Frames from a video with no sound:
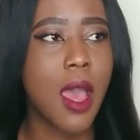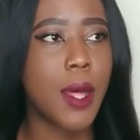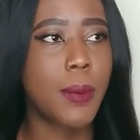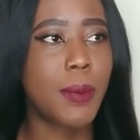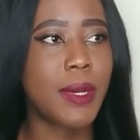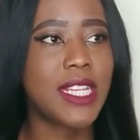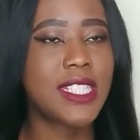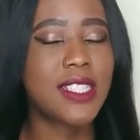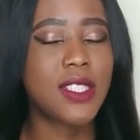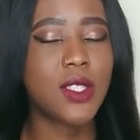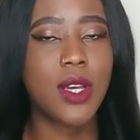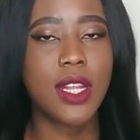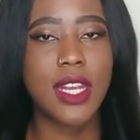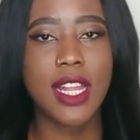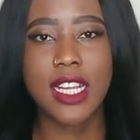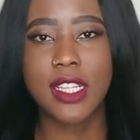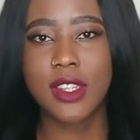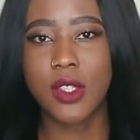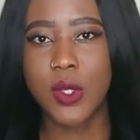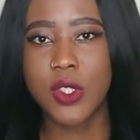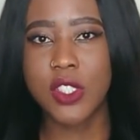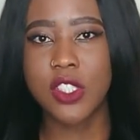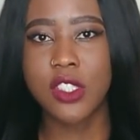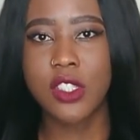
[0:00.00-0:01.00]
But it's not like
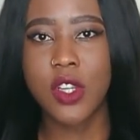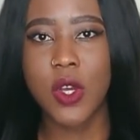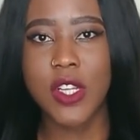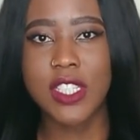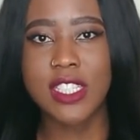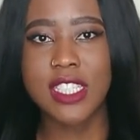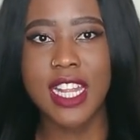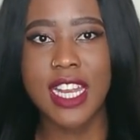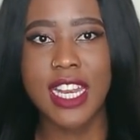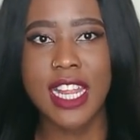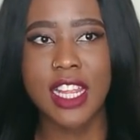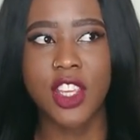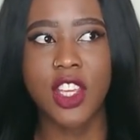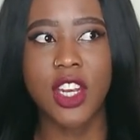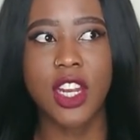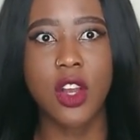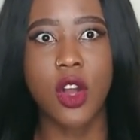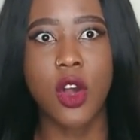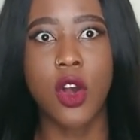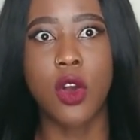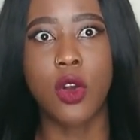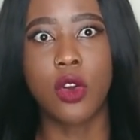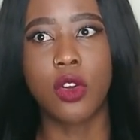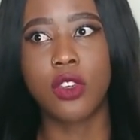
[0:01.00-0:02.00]
those knots that, like, you're like,
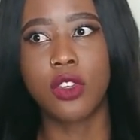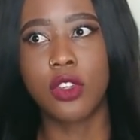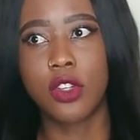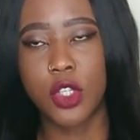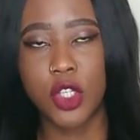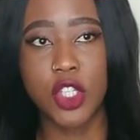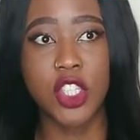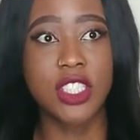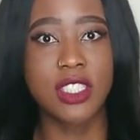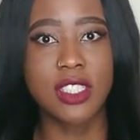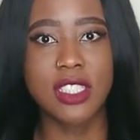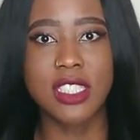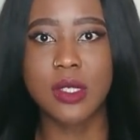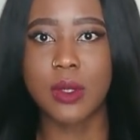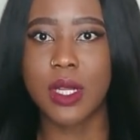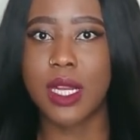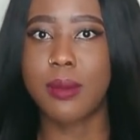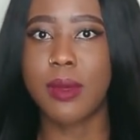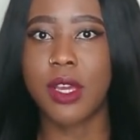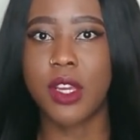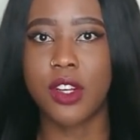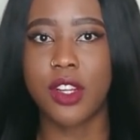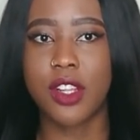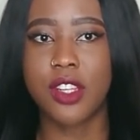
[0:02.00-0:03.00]
oh goodness, what
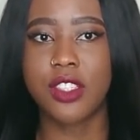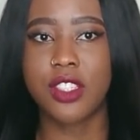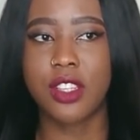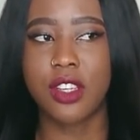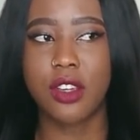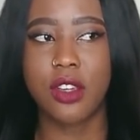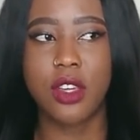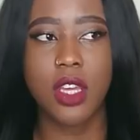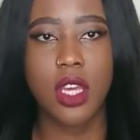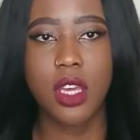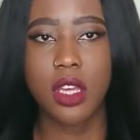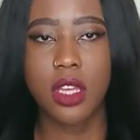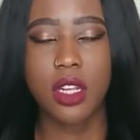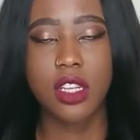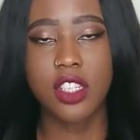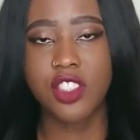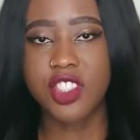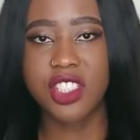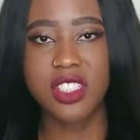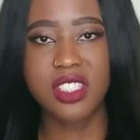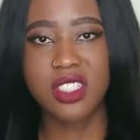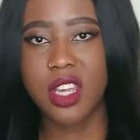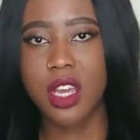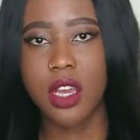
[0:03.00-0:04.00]
am I gonna do?
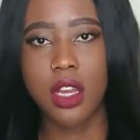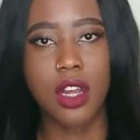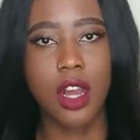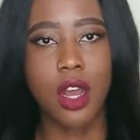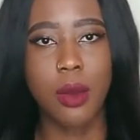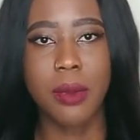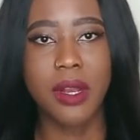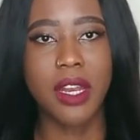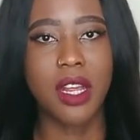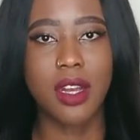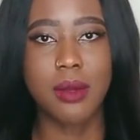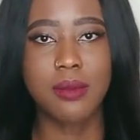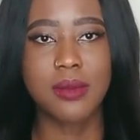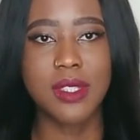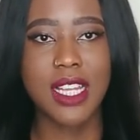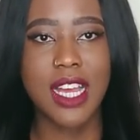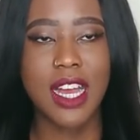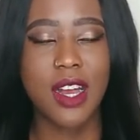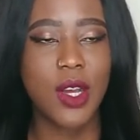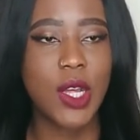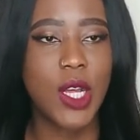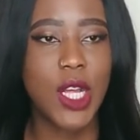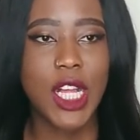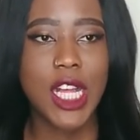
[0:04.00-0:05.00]
Literally just get a comb and it comes
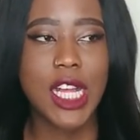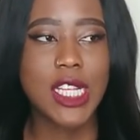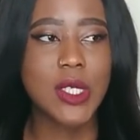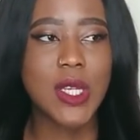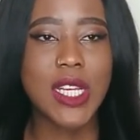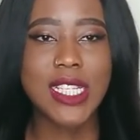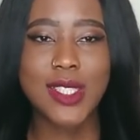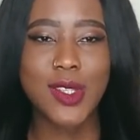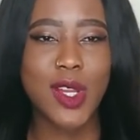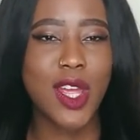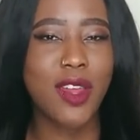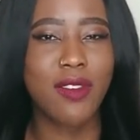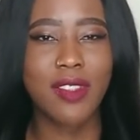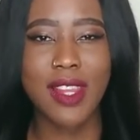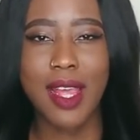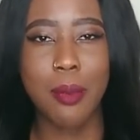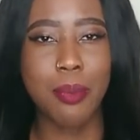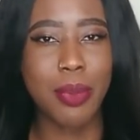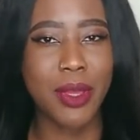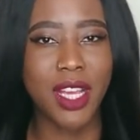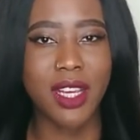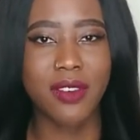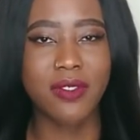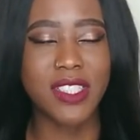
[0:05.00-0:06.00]
out. So it's not even that
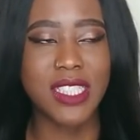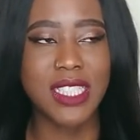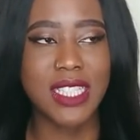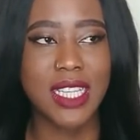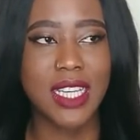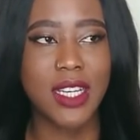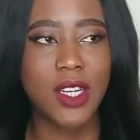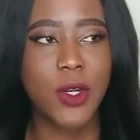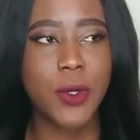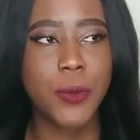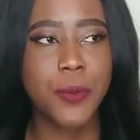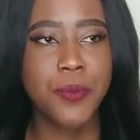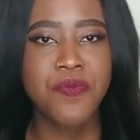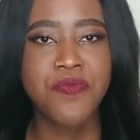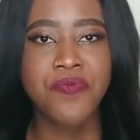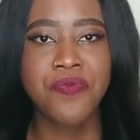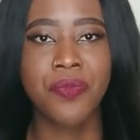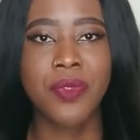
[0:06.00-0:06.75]
big of a deal.